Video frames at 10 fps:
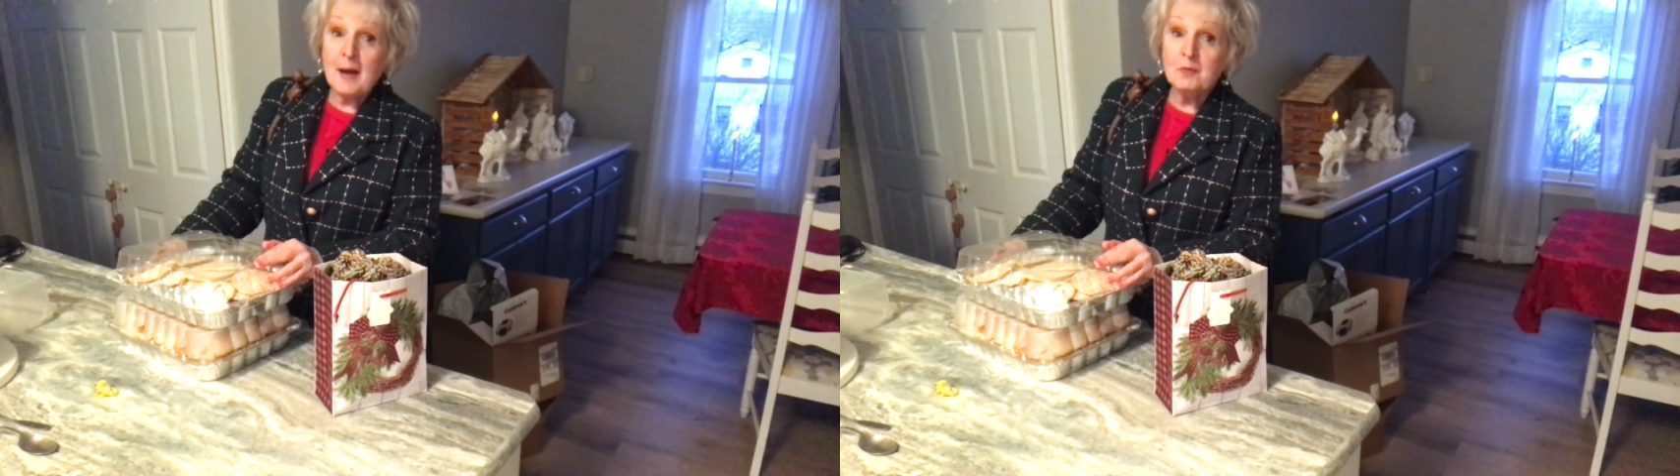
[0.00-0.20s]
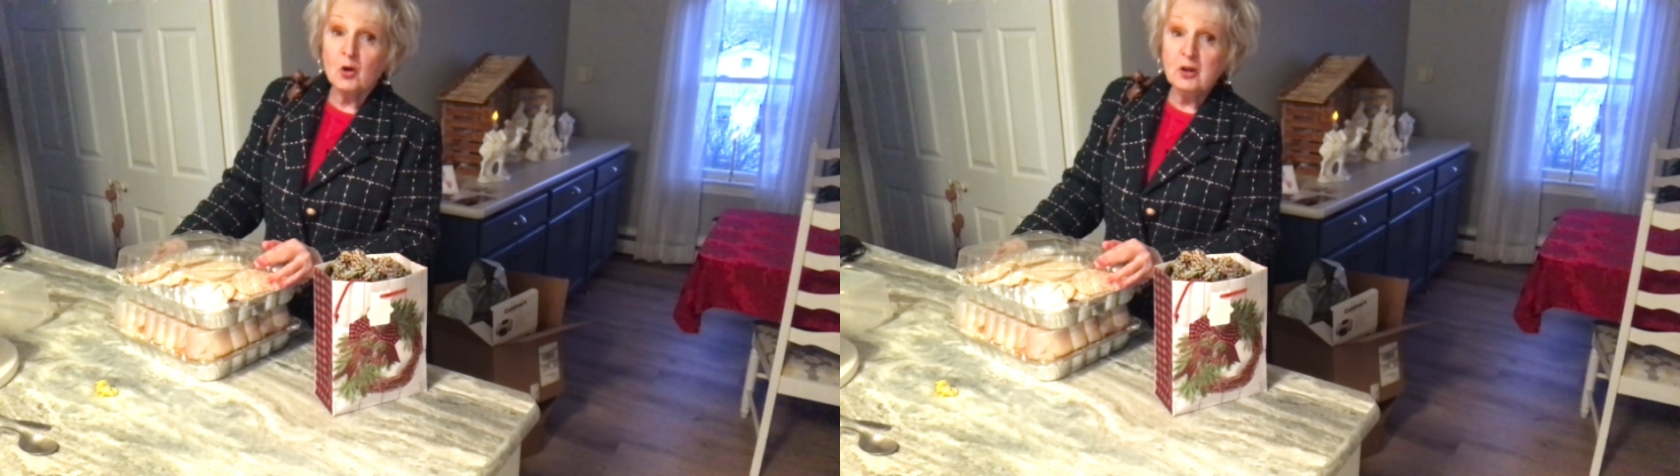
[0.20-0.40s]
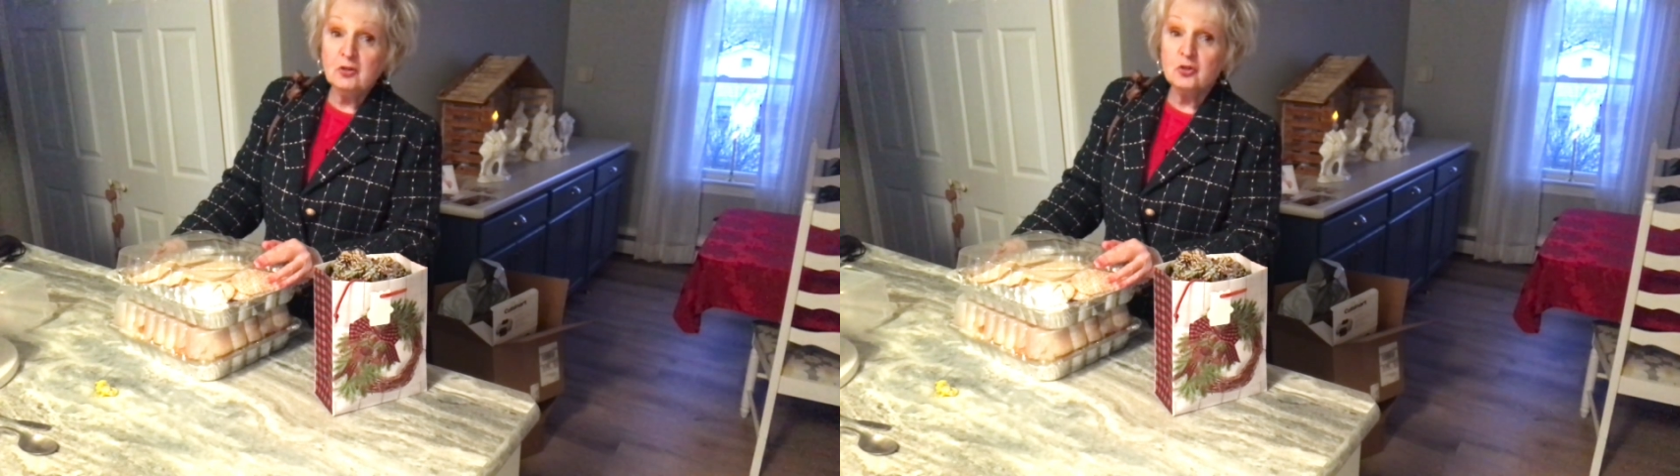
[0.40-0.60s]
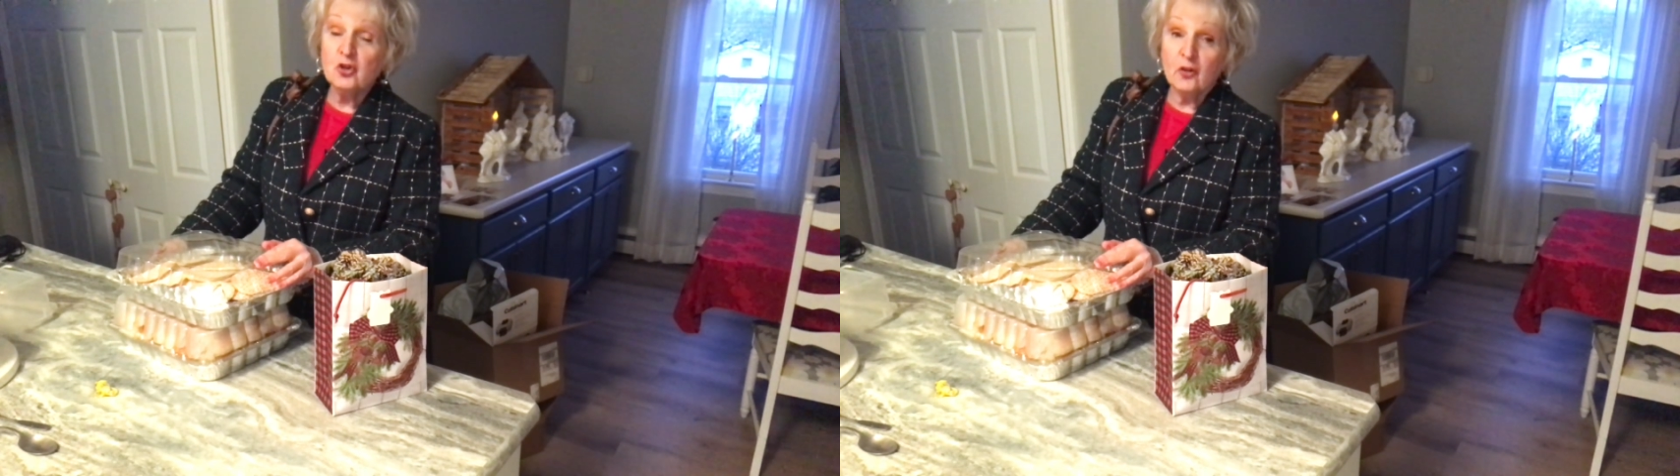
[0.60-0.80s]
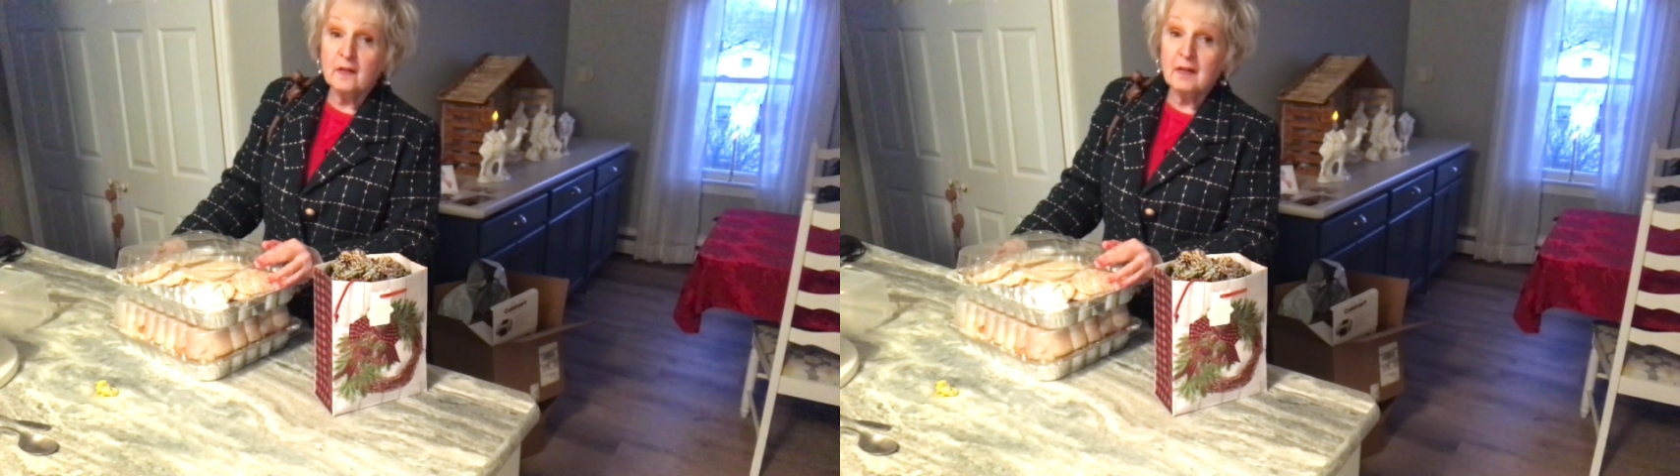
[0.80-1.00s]
I'm going to
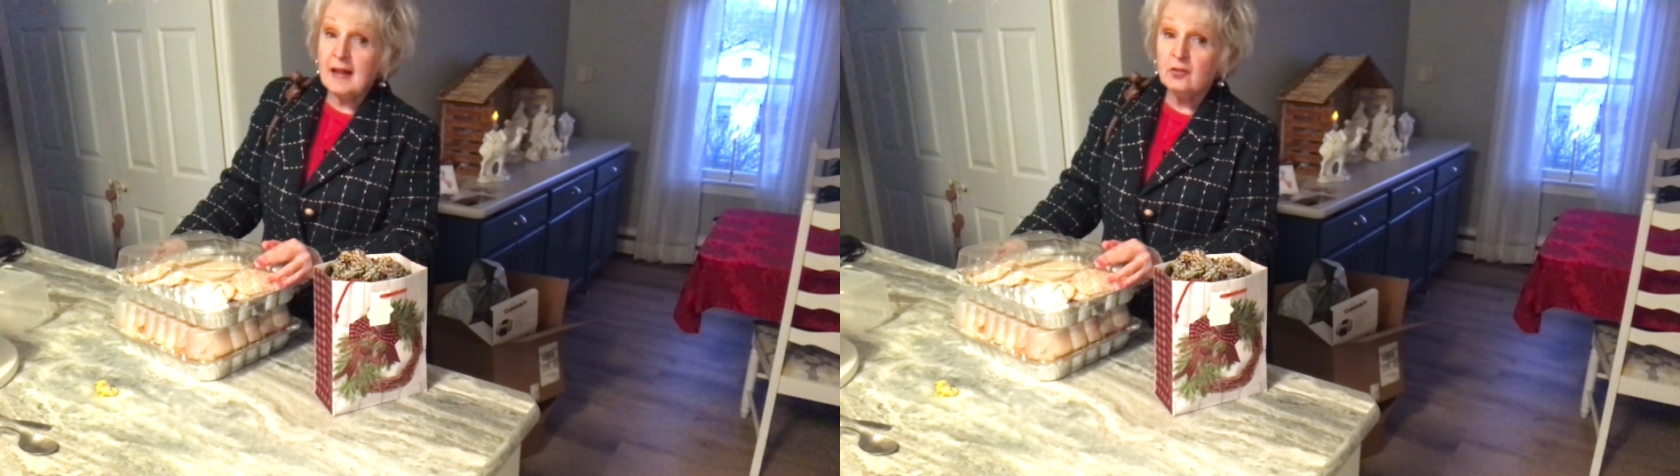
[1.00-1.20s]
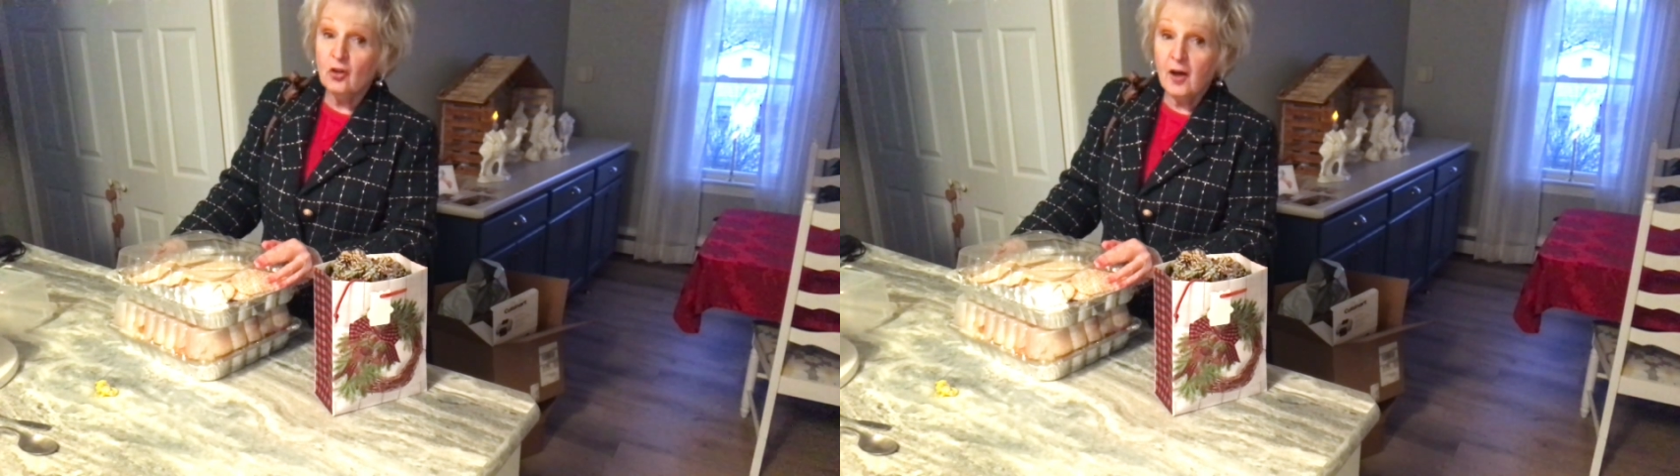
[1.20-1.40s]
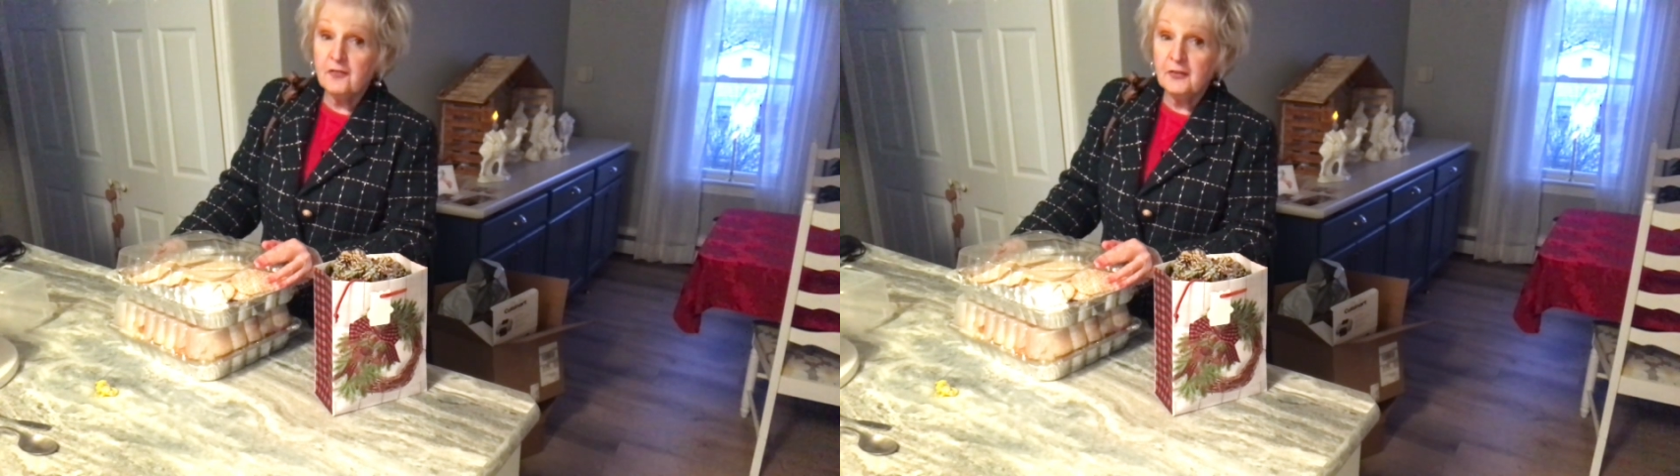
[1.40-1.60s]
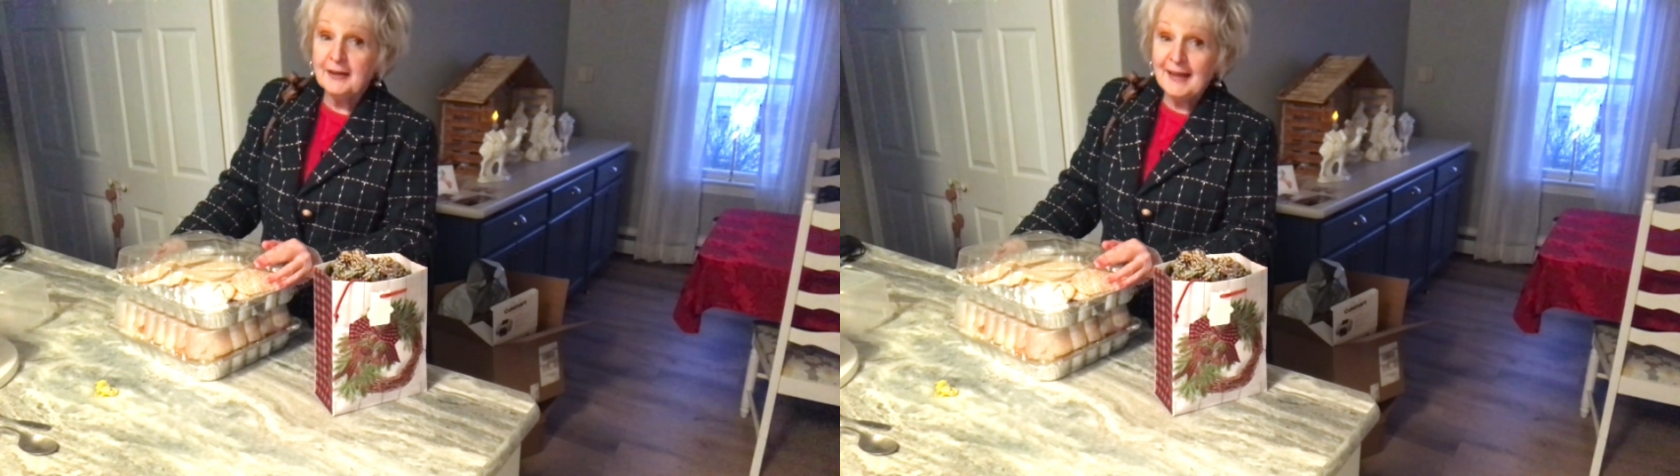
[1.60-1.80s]
turn the lights off